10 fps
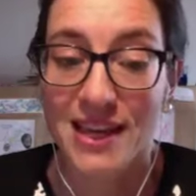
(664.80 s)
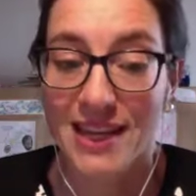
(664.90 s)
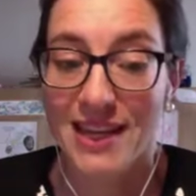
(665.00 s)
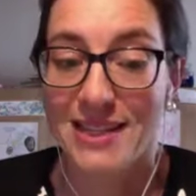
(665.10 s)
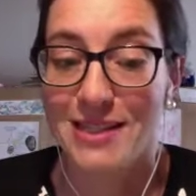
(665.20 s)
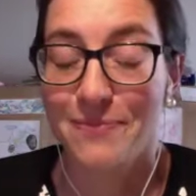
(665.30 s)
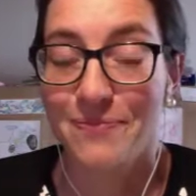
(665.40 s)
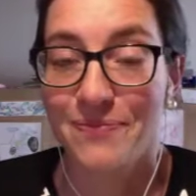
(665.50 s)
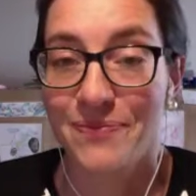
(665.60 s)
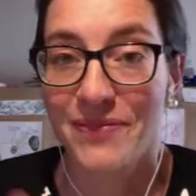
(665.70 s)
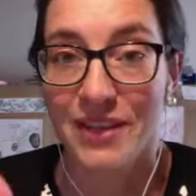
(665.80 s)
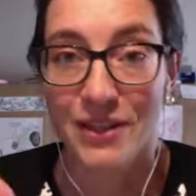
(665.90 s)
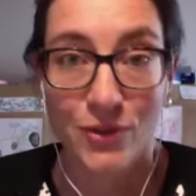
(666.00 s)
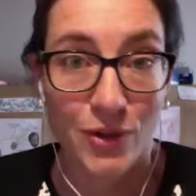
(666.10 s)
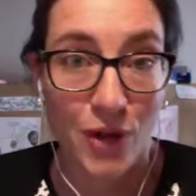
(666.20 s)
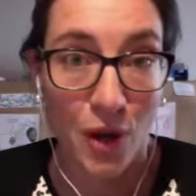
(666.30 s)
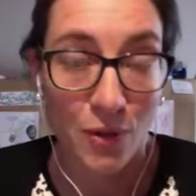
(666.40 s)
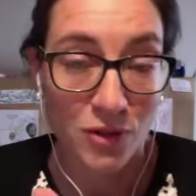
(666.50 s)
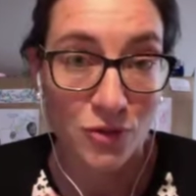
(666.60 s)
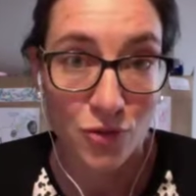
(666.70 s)
thing is, you're
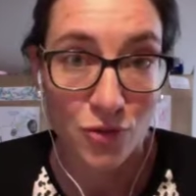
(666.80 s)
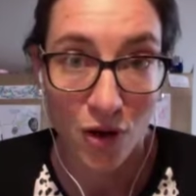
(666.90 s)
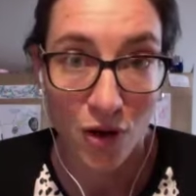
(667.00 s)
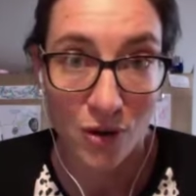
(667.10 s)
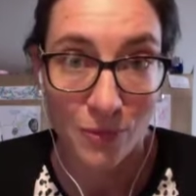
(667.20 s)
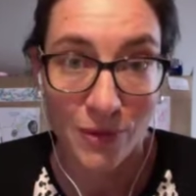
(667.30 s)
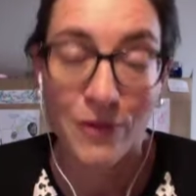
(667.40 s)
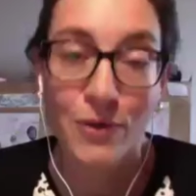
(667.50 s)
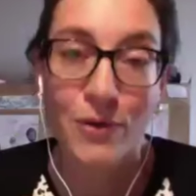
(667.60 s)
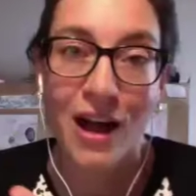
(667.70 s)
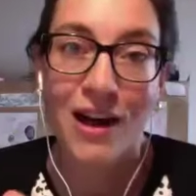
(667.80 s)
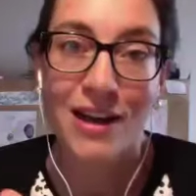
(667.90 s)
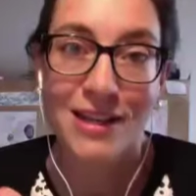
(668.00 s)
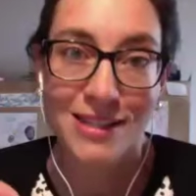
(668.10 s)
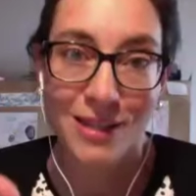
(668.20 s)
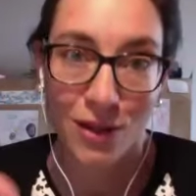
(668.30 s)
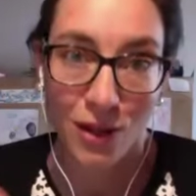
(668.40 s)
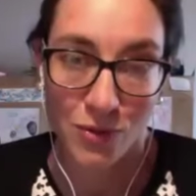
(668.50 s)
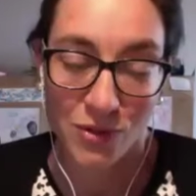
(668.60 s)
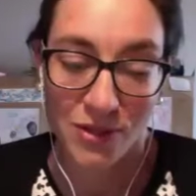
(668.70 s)
going to draw with your eyes
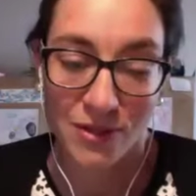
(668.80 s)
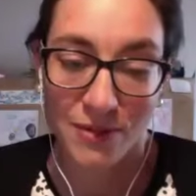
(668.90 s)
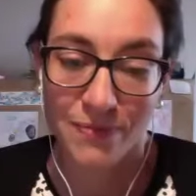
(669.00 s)
closed.